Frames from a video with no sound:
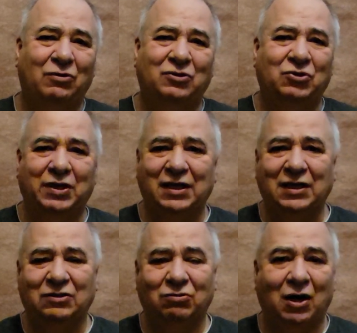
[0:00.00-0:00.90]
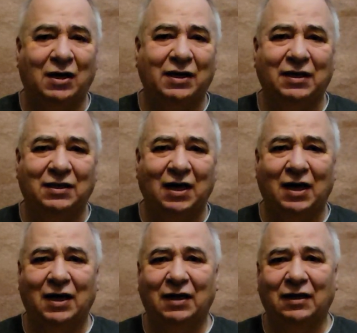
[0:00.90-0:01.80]
trees rotting and
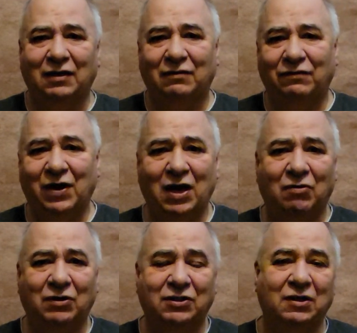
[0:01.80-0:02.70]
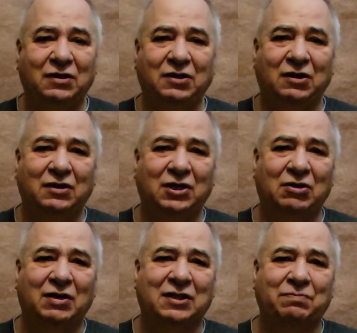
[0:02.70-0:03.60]
dying, and flowers.
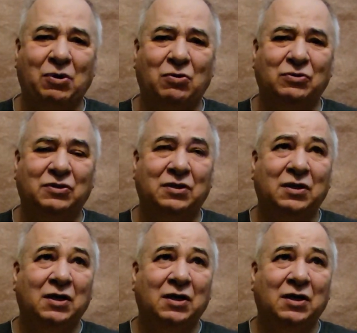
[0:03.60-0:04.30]
You're exposed